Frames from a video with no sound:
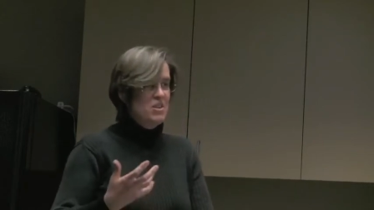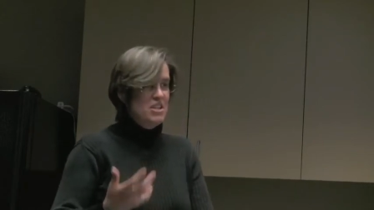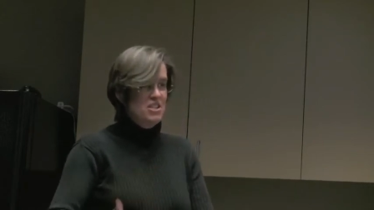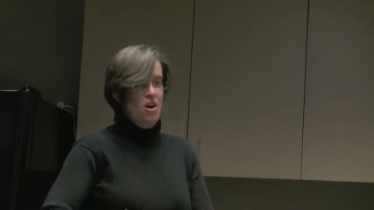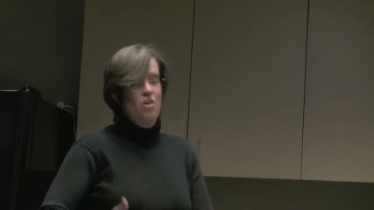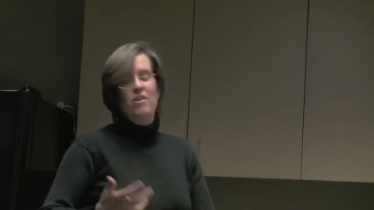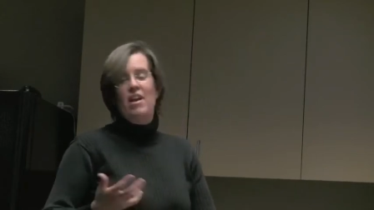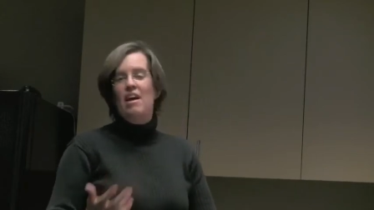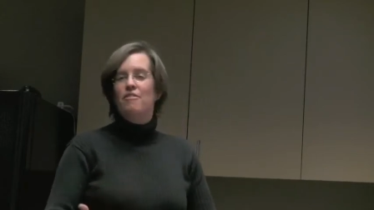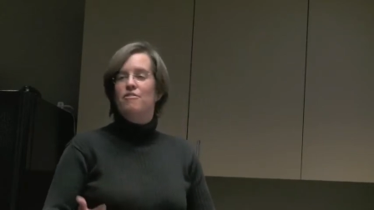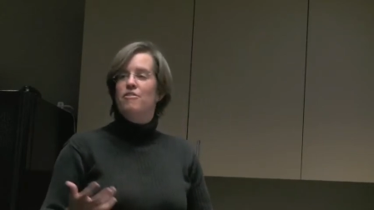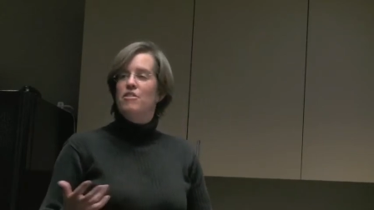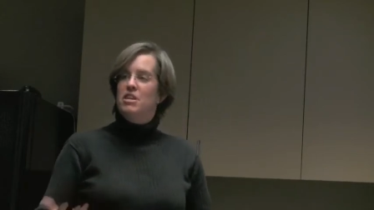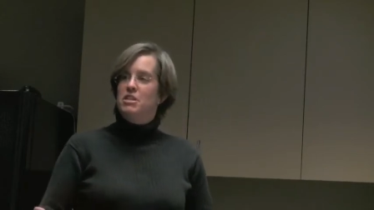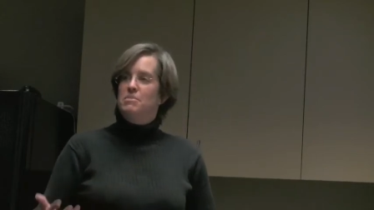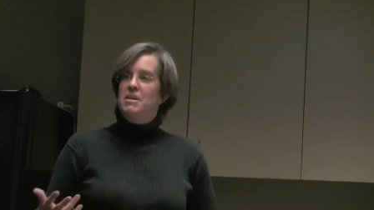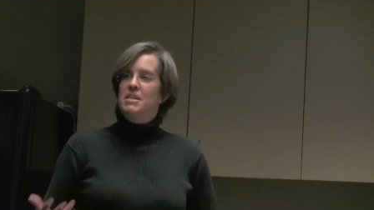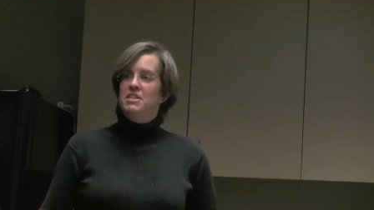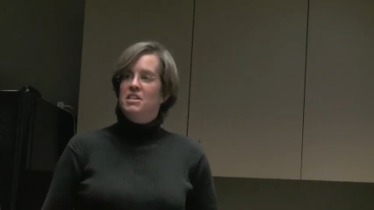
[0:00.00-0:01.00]
we don't have
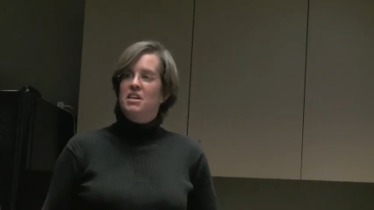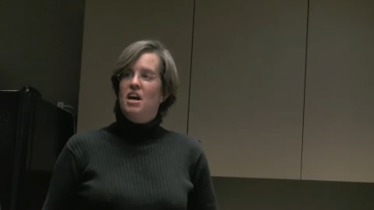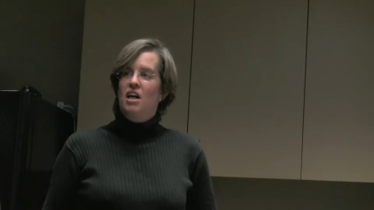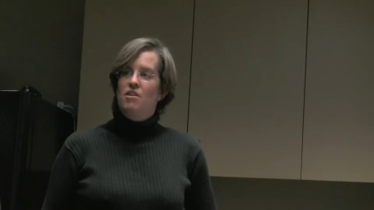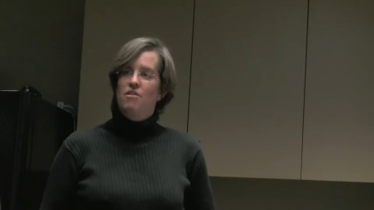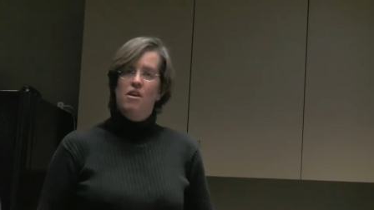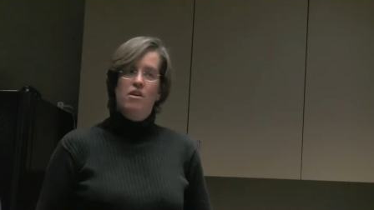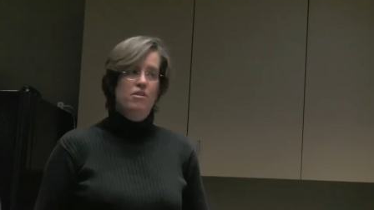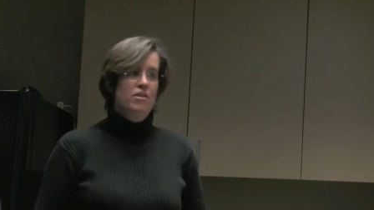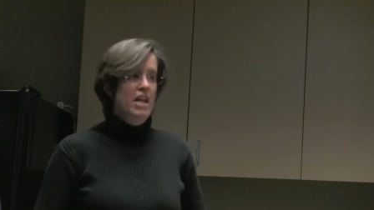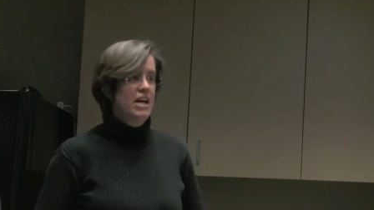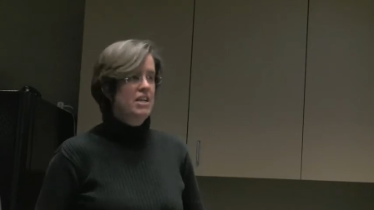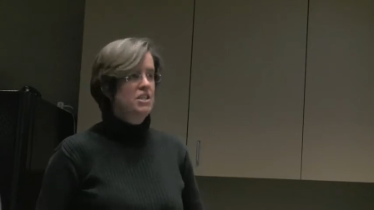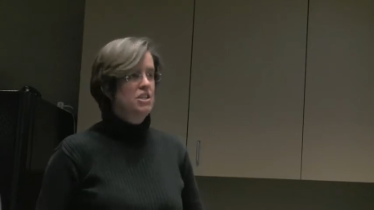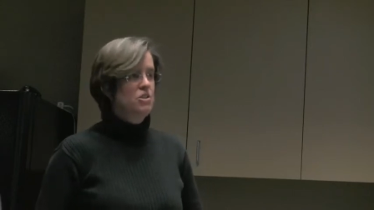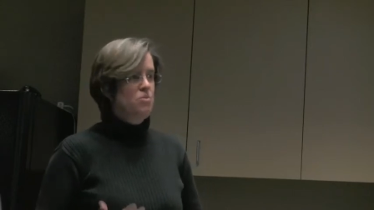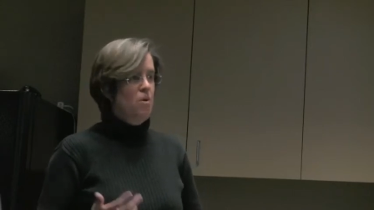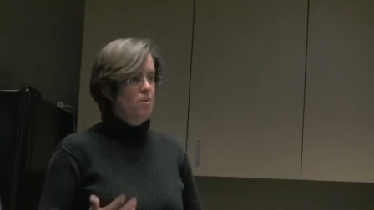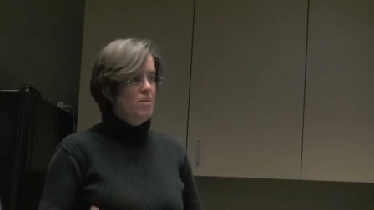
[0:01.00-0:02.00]
free speech in Colorado
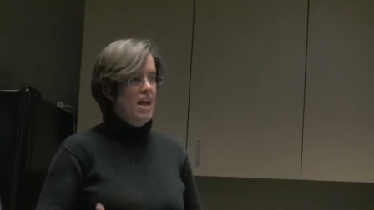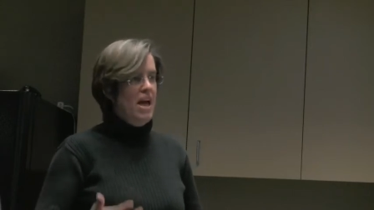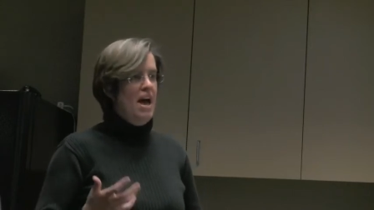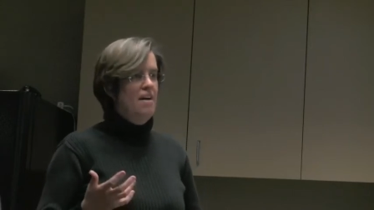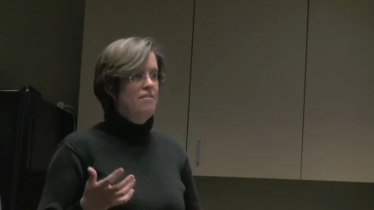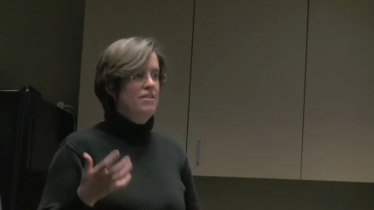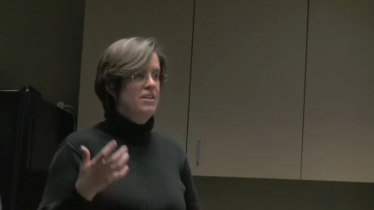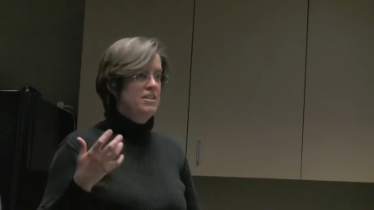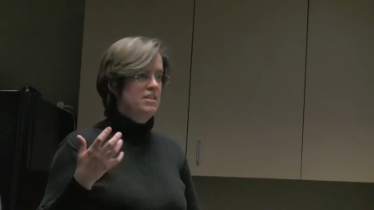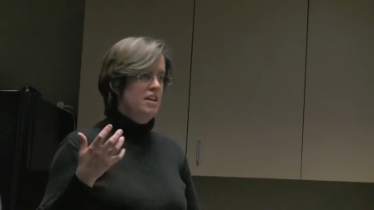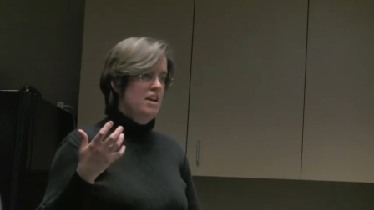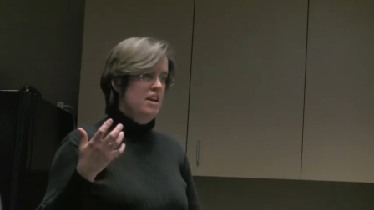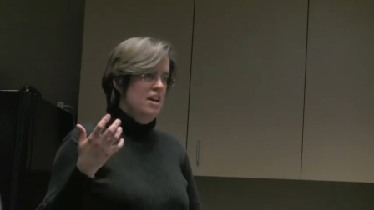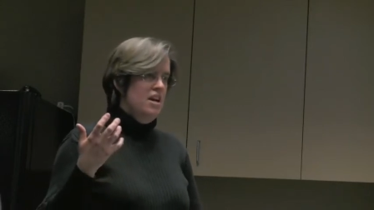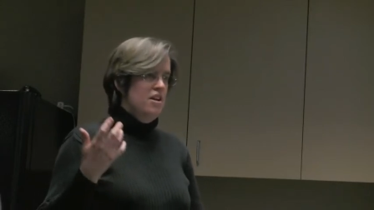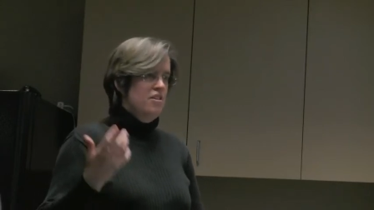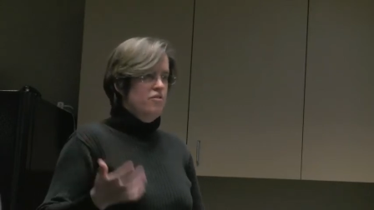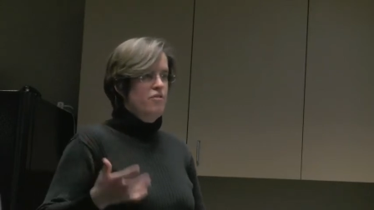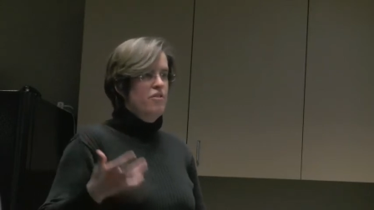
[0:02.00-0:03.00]
elections. What we have is
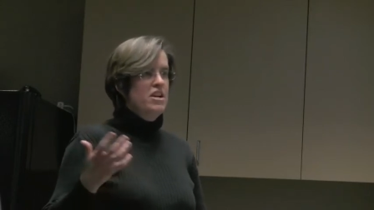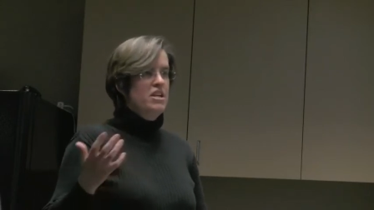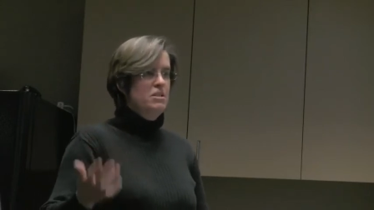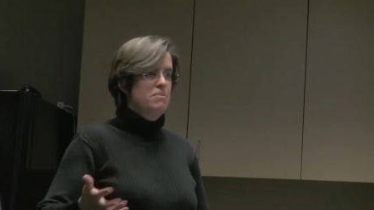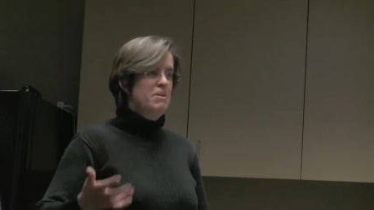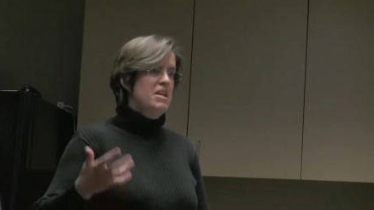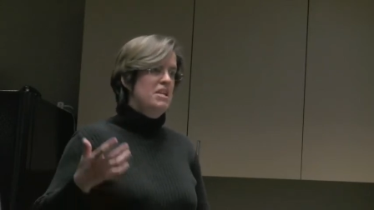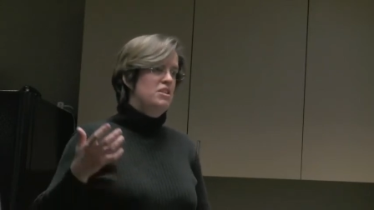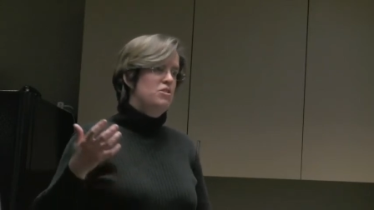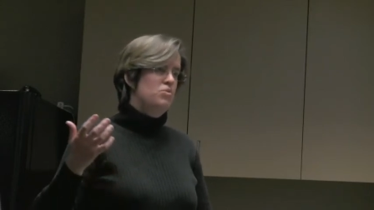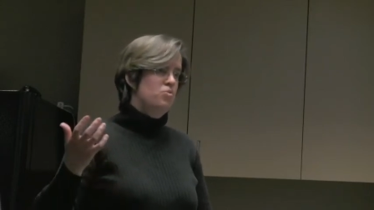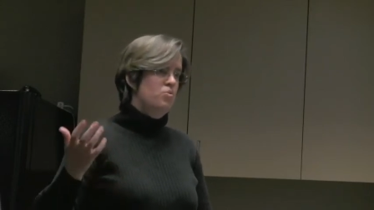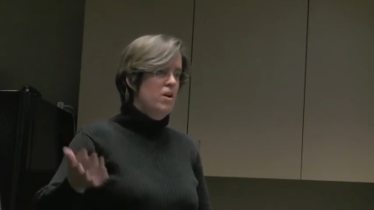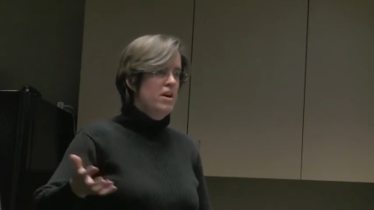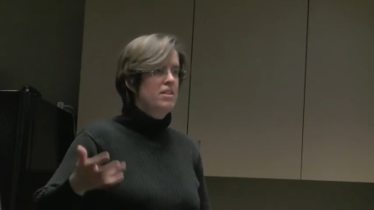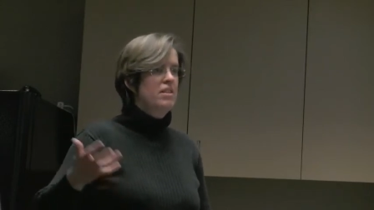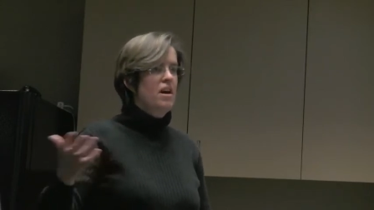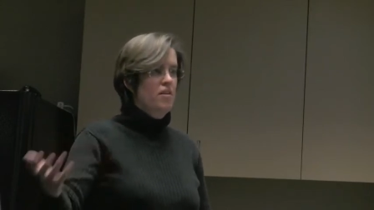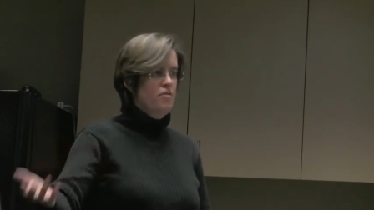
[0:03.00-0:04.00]
free speech
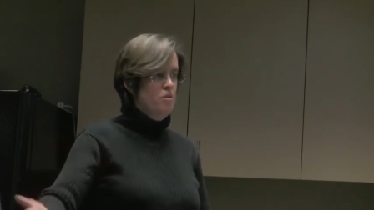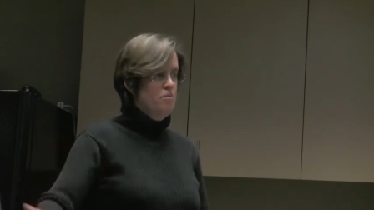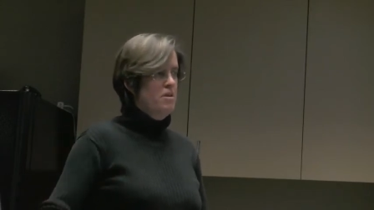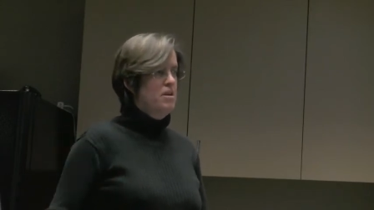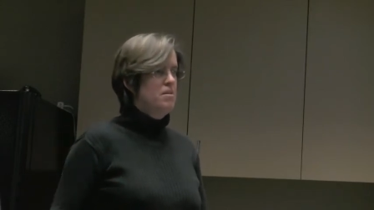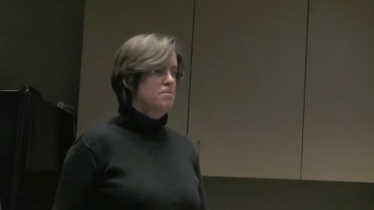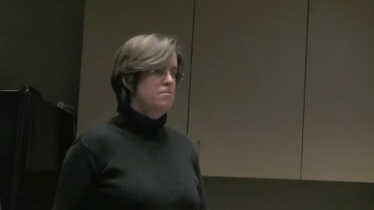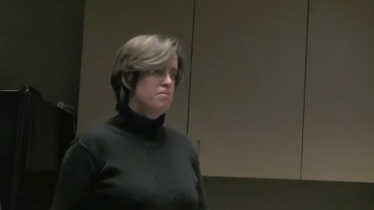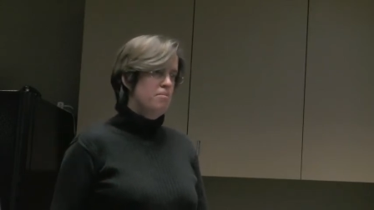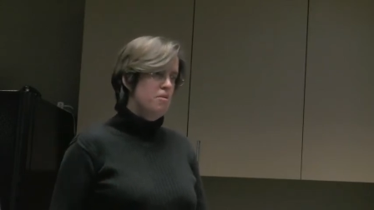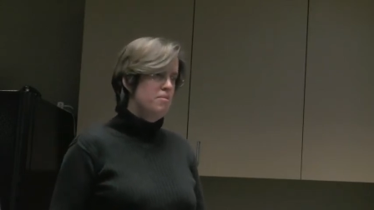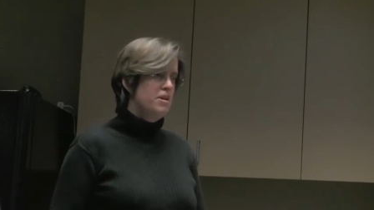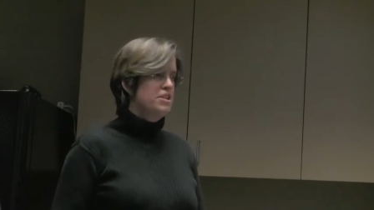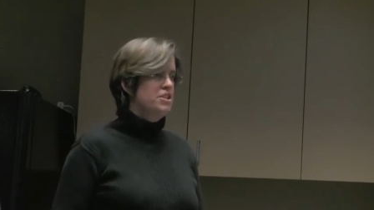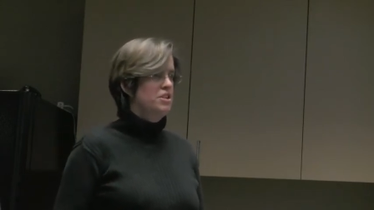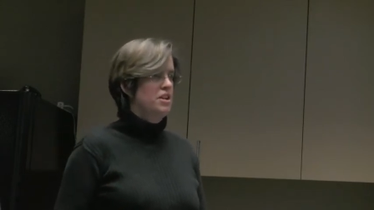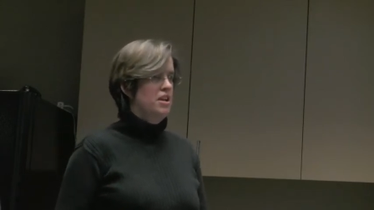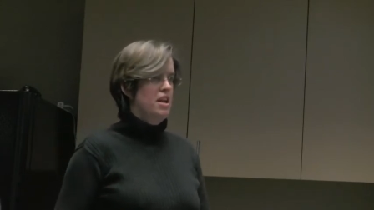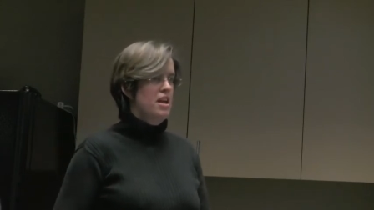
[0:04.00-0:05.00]
with government
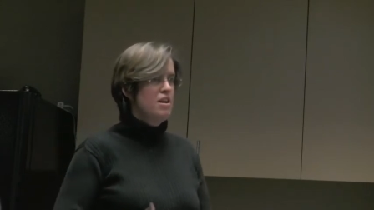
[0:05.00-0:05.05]
permission.